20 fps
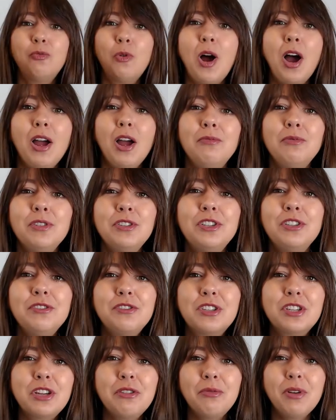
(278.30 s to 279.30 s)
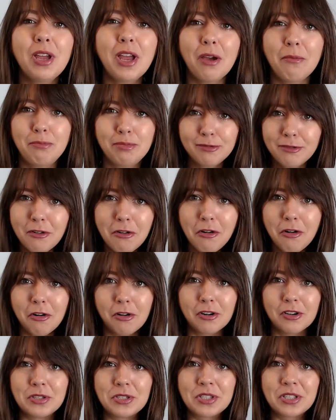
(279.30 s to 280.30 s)
So why would you do it
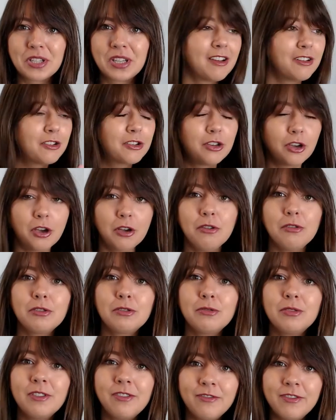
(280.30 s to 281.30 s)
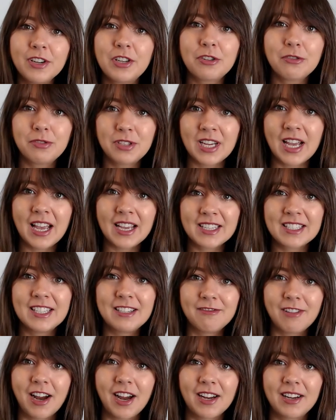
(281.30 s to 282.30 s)
abroad? Go to an official
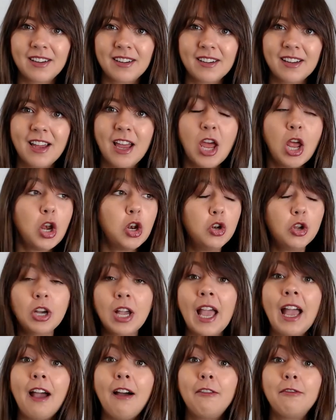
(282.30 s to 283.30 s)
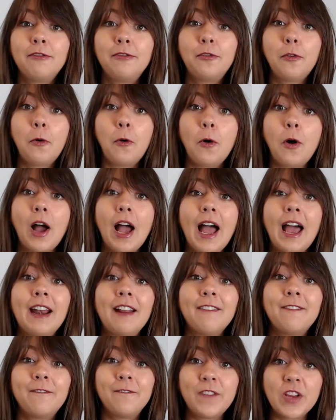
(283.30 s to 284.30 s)
taxi rank. Look out for
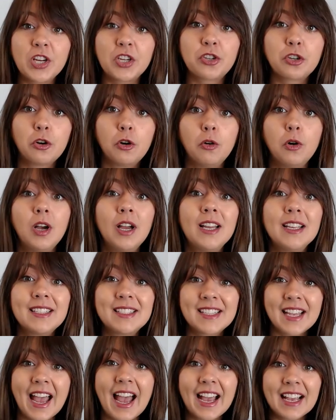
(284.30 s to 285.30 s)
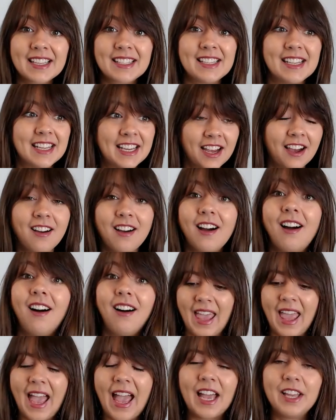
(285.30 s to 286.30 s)
an official taxi
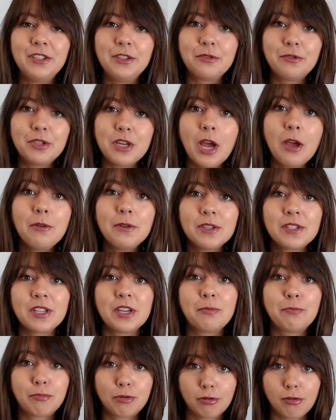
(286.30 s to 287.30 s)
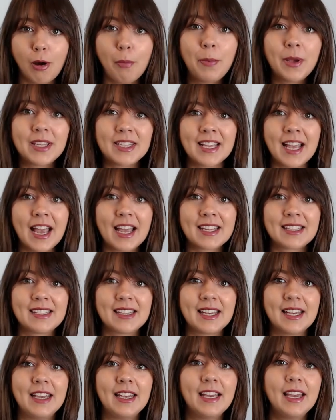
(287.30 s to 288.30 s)
car, and you'll know it's a proper
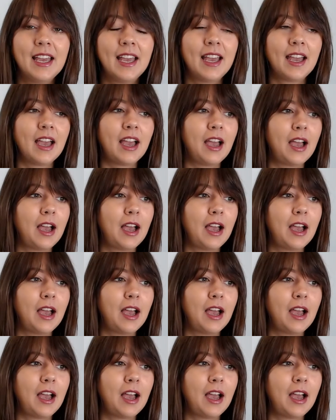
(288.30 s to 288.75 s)
taxi